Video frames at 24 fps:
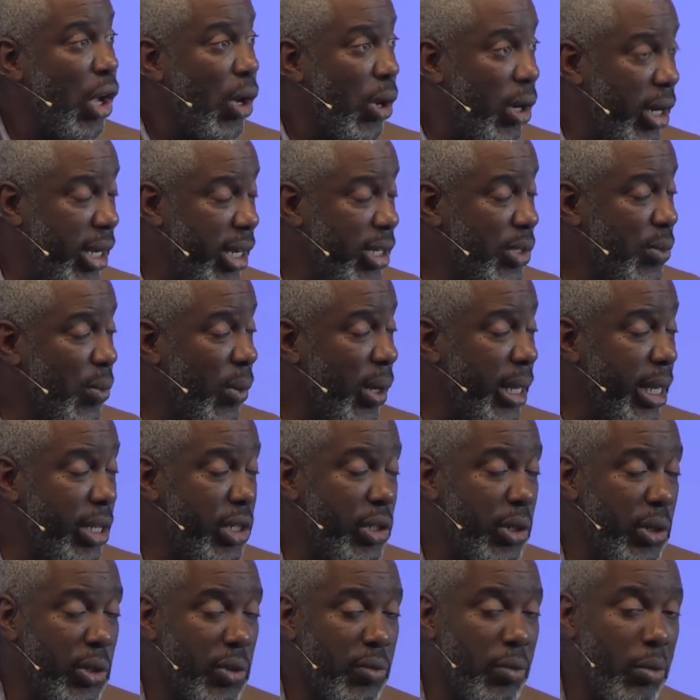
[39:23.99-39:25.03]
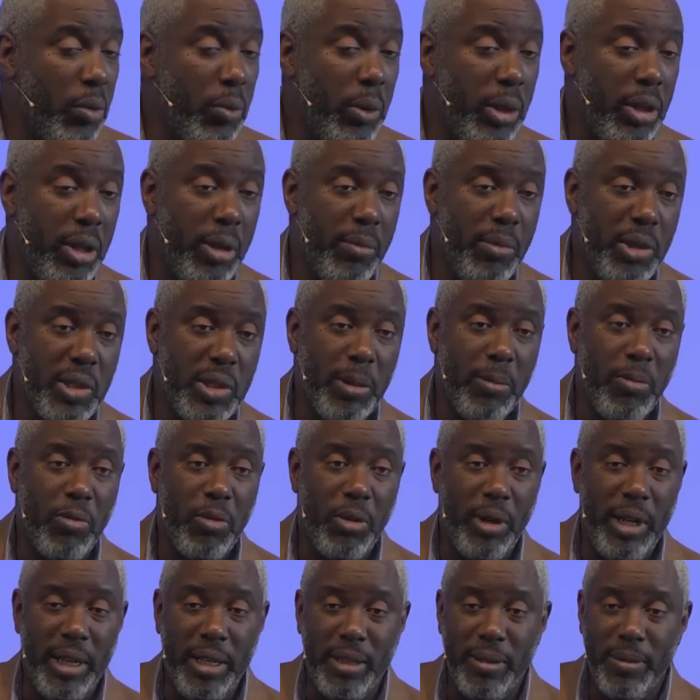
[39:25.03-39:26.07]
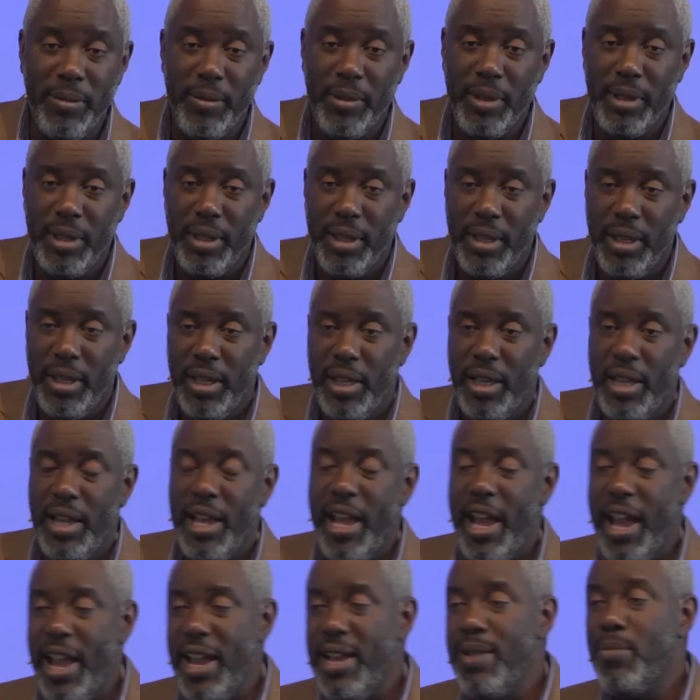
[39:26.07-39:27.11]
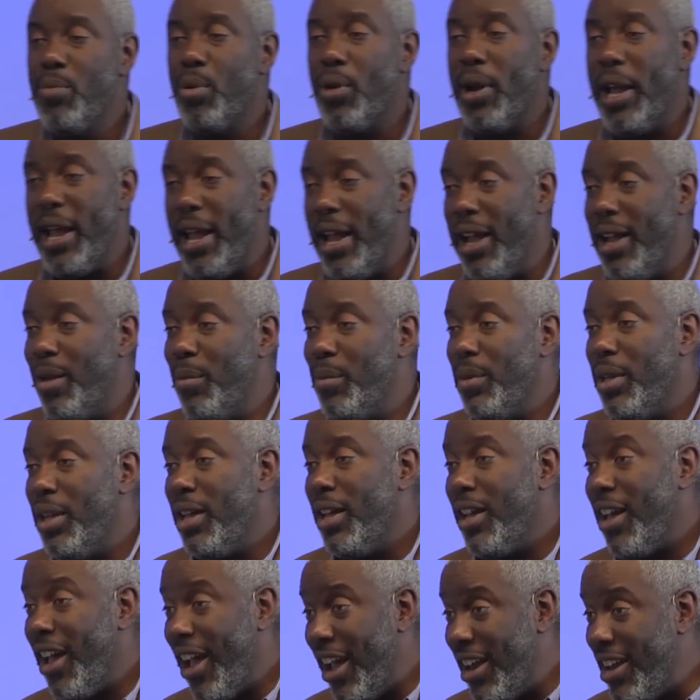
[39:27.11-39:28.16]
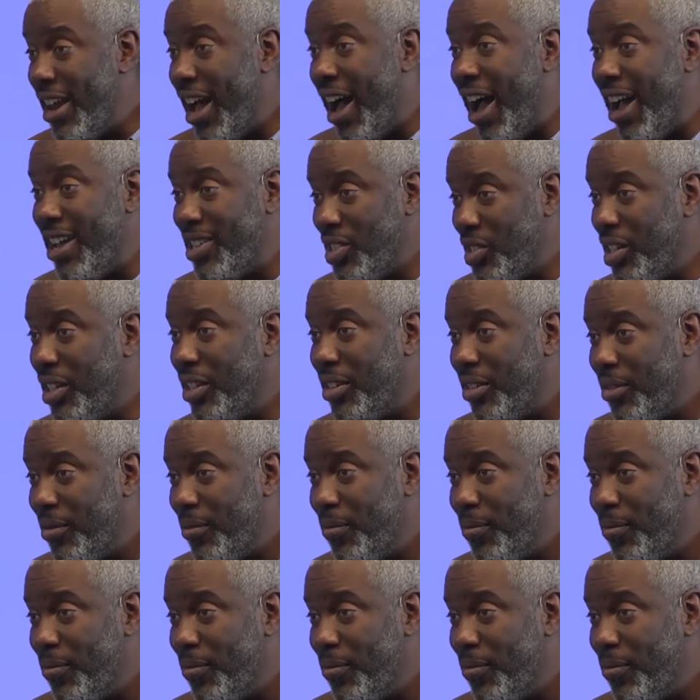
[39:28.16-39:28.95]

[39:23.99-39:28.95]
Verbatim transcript: Or here's one that's useful with your Muslim friend Abraham and Isaac.